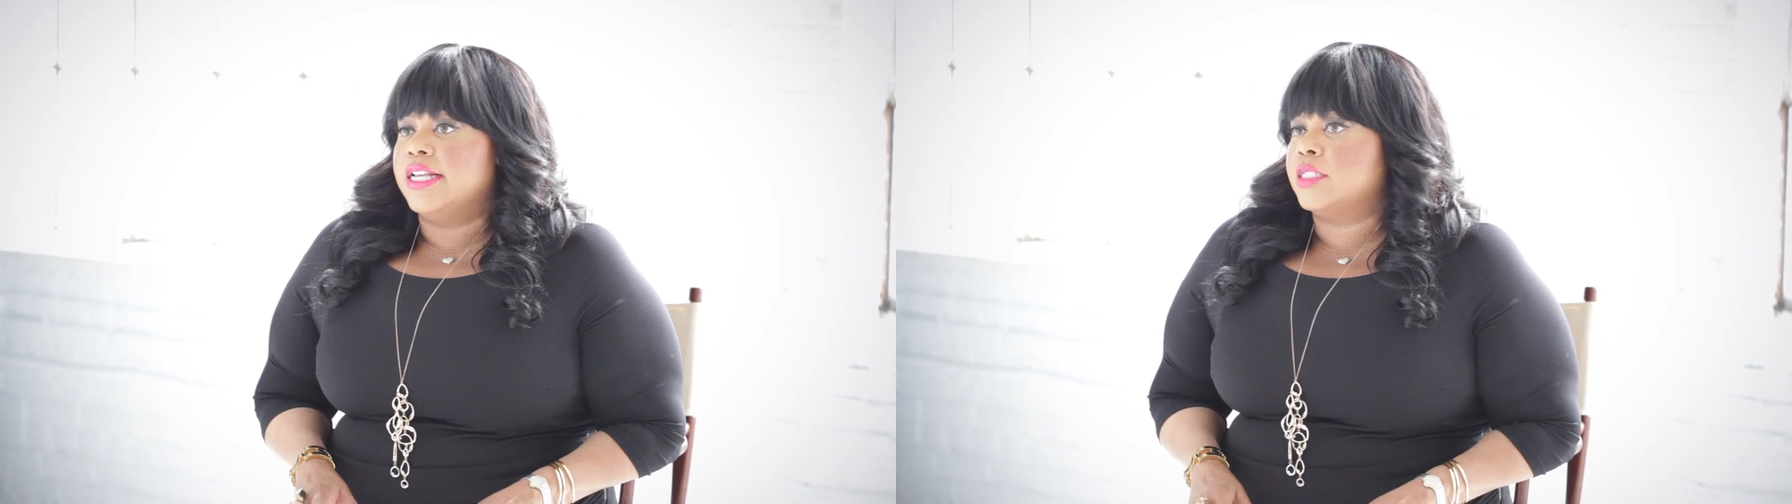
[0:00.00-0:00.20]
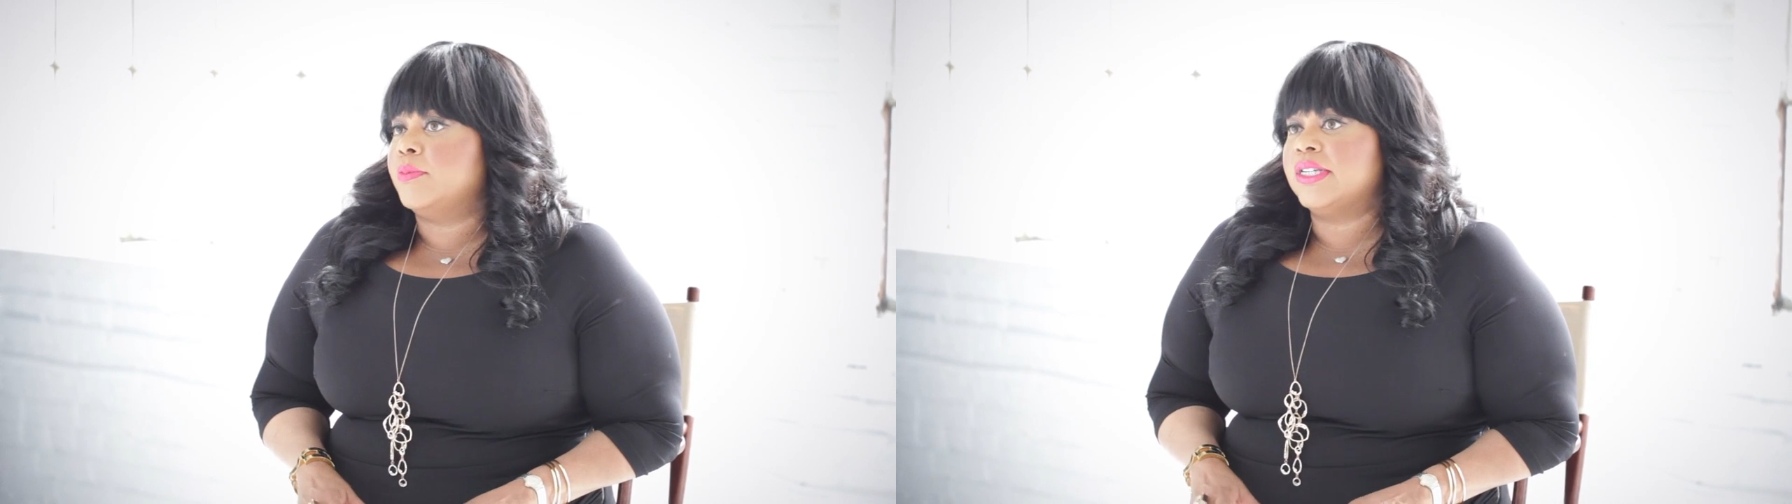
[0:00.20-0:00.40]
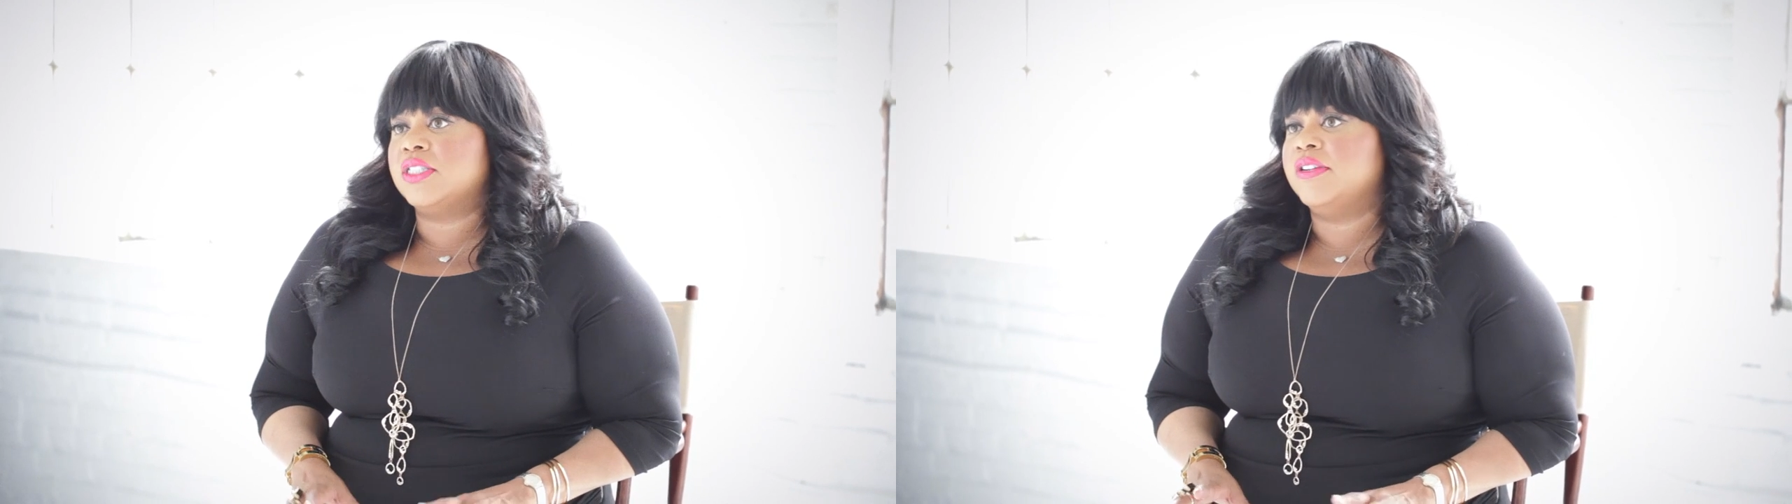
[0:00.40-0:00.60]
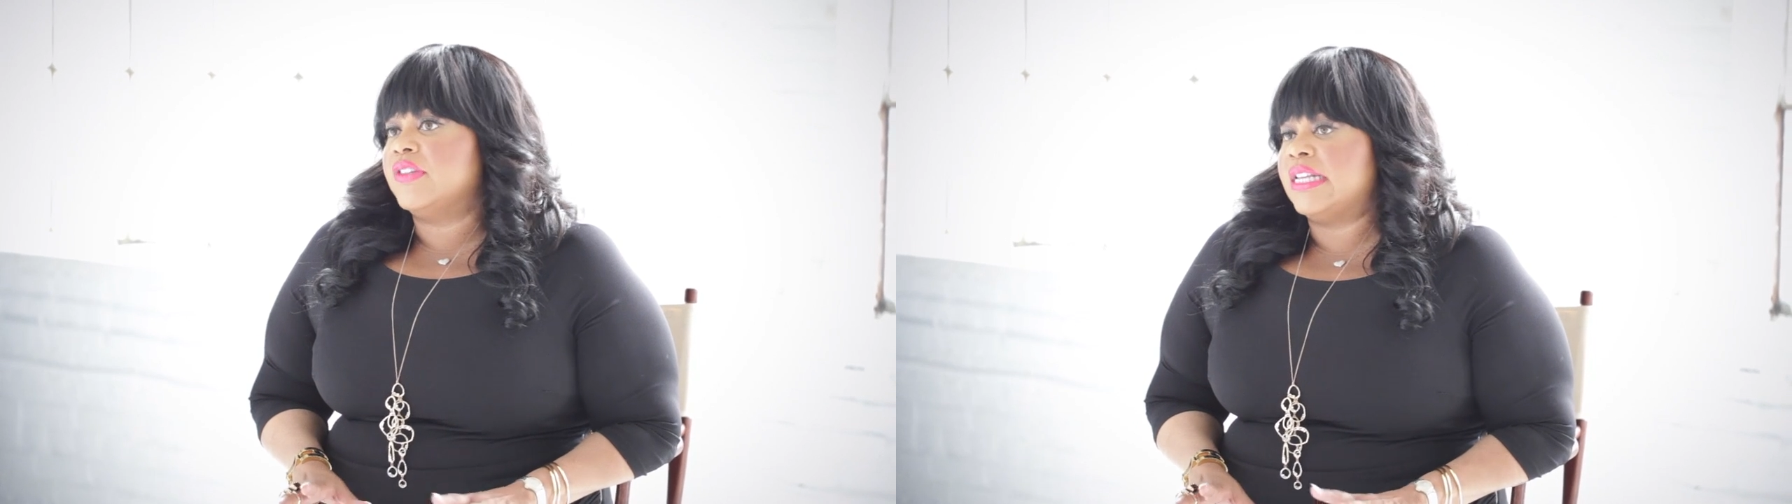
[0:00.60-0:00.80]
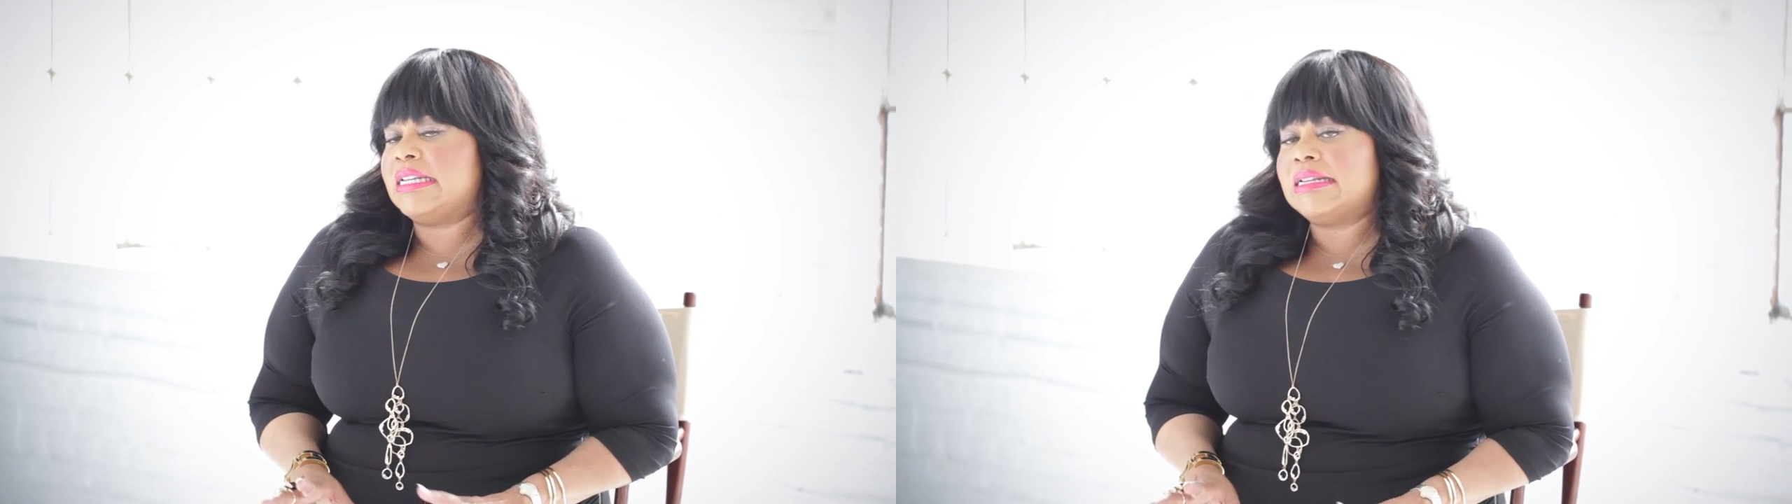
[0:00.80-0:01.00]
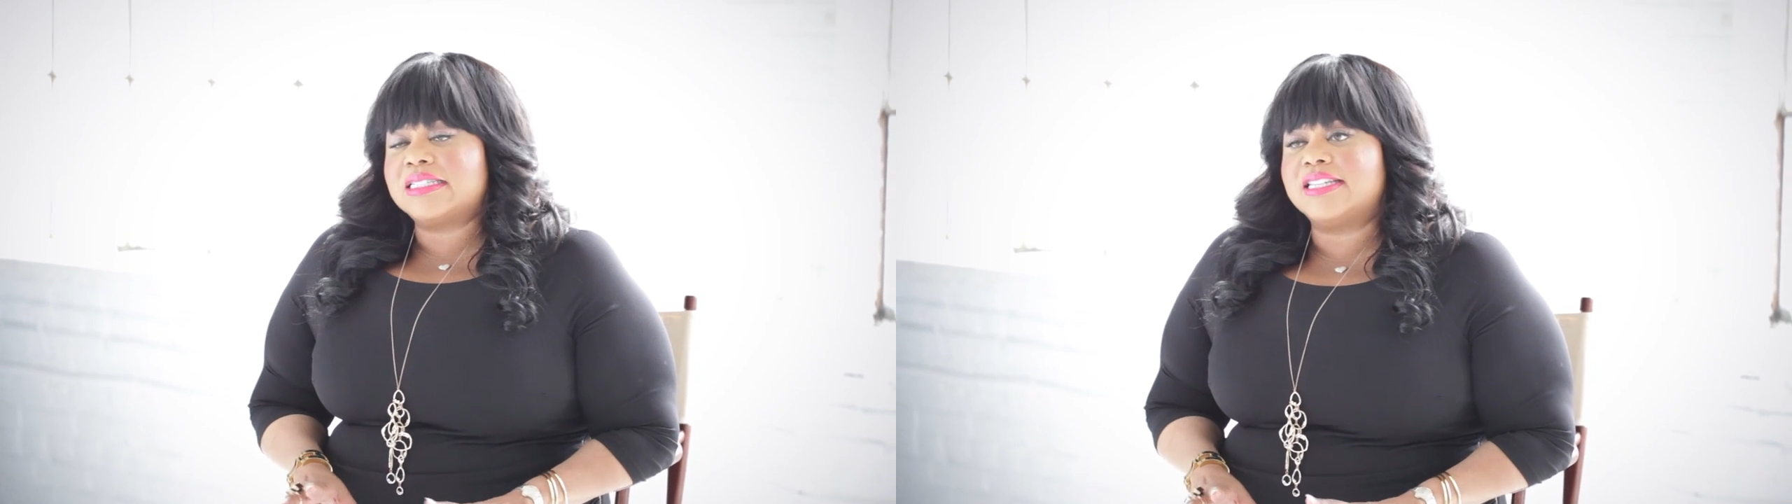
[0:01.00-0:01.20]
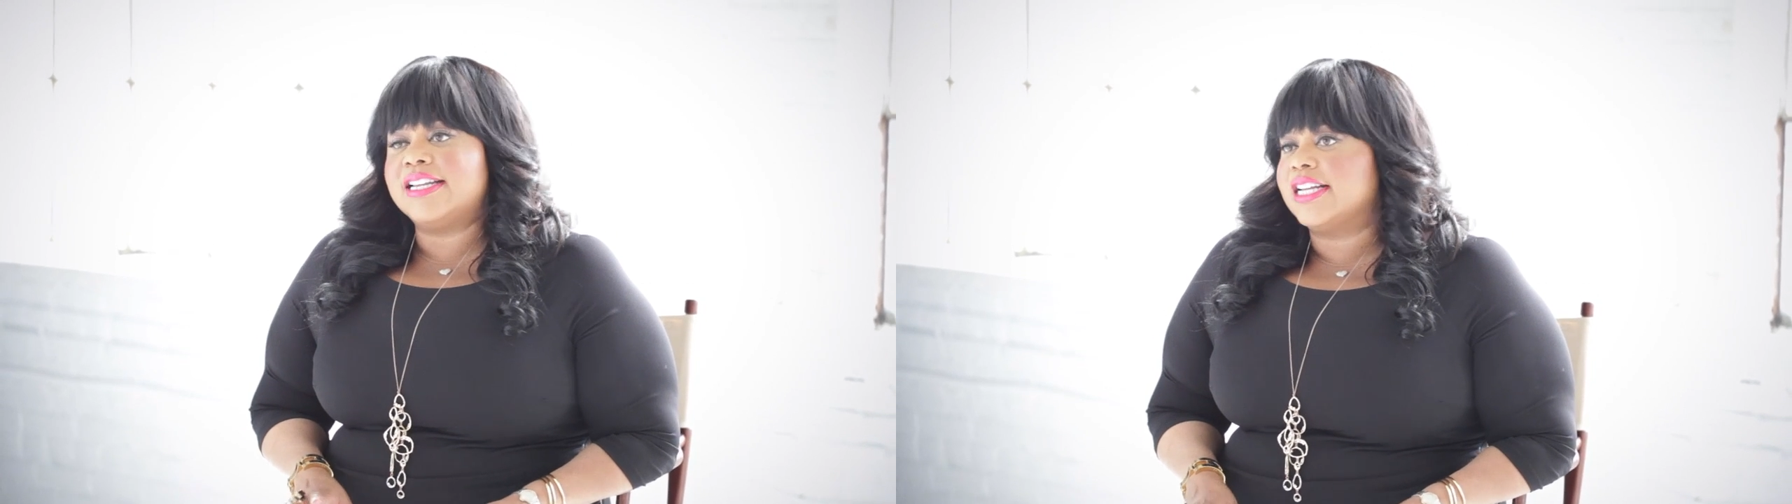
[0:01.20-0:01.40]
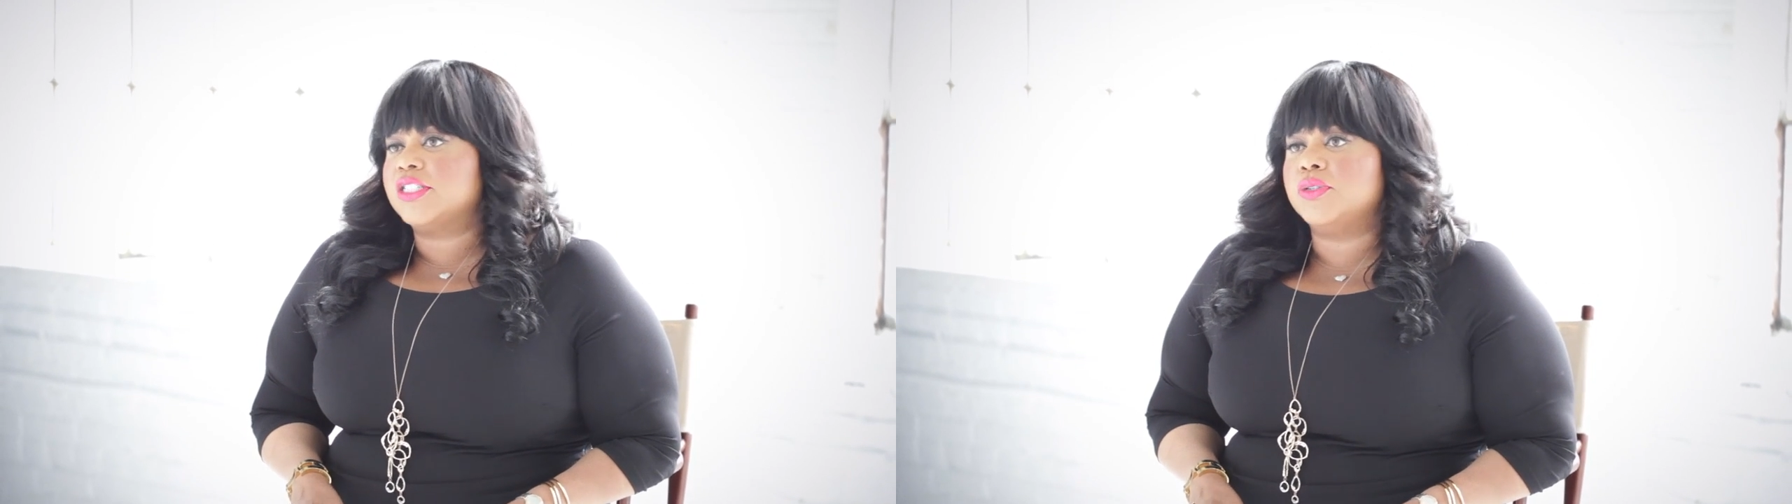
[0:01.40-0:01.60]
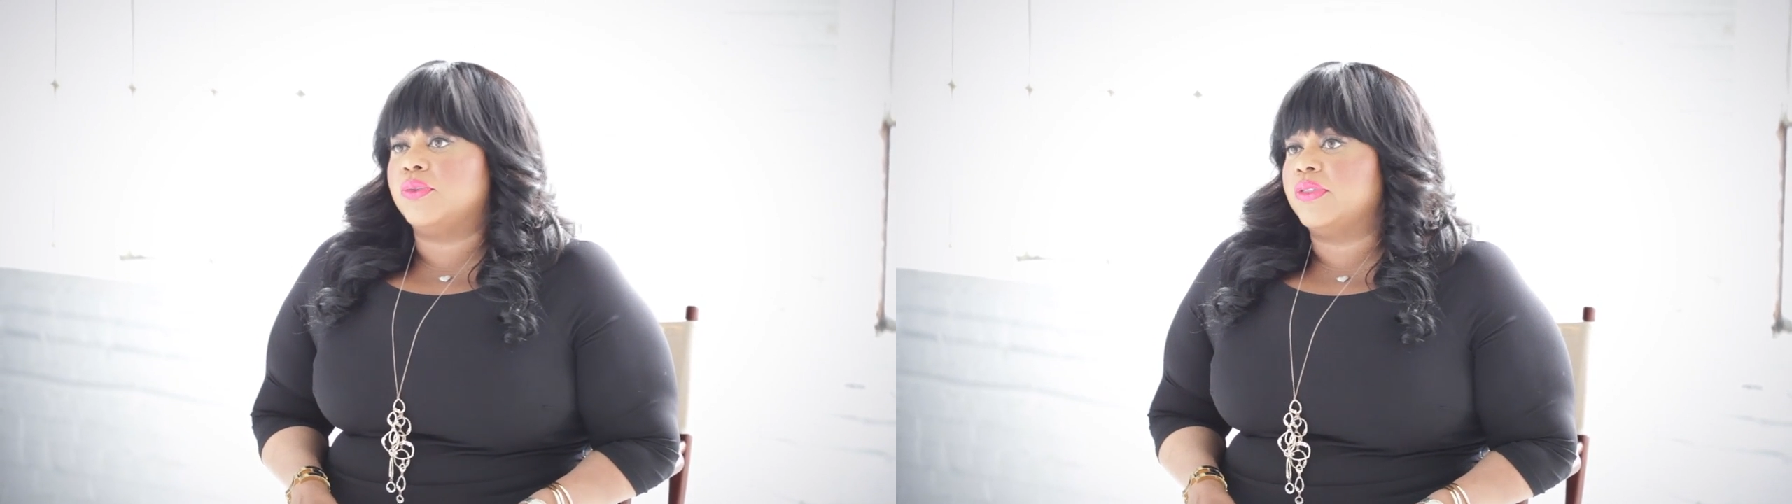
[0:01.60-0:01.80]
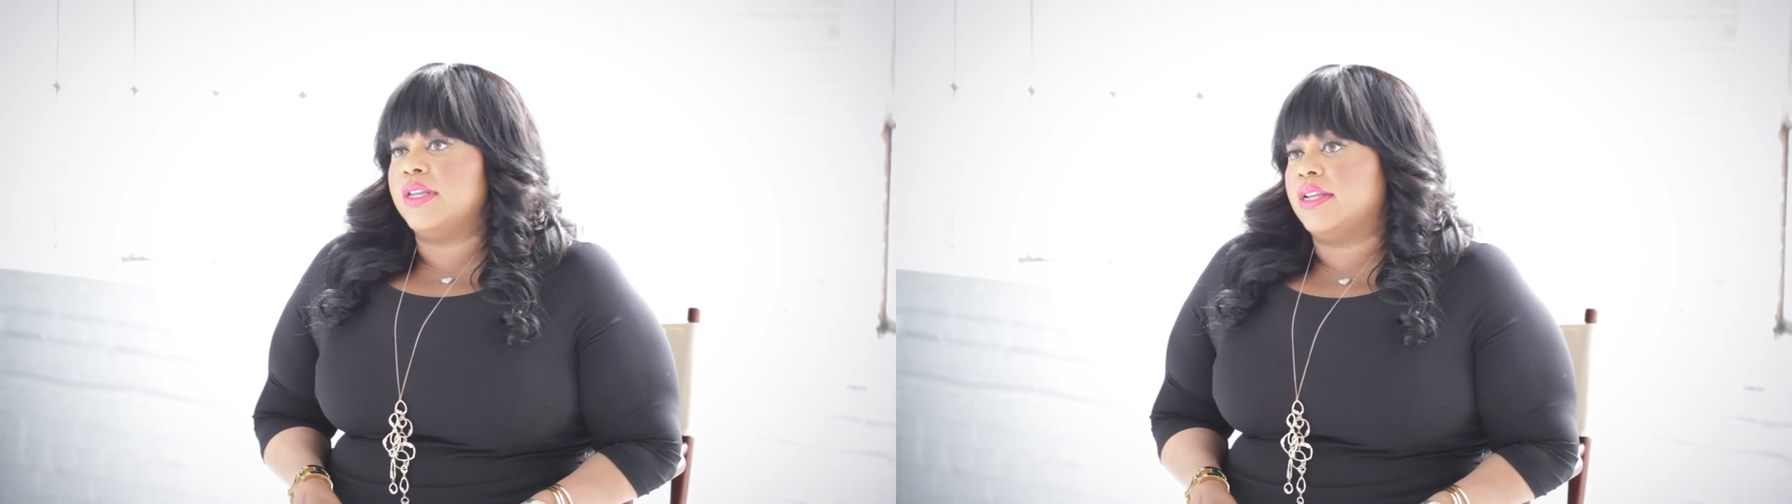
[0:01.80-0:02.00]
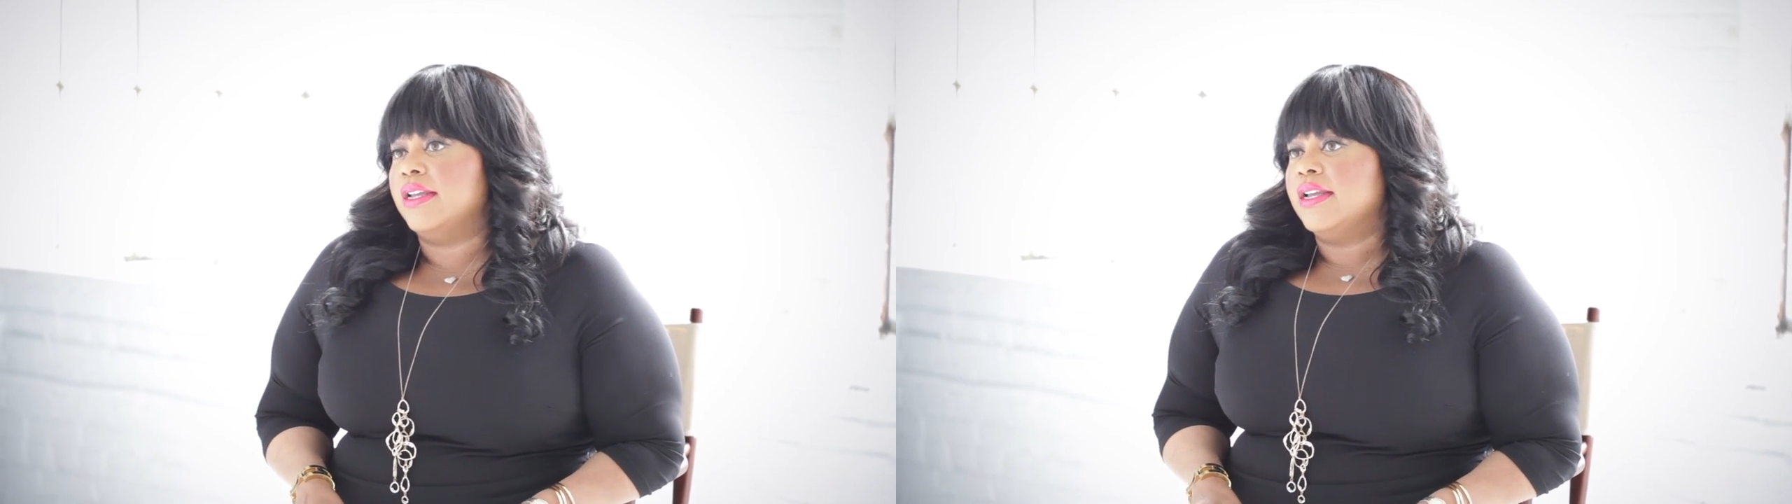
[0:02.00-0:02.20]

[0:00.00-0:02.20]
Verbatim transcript: especially if the knit is not too thick.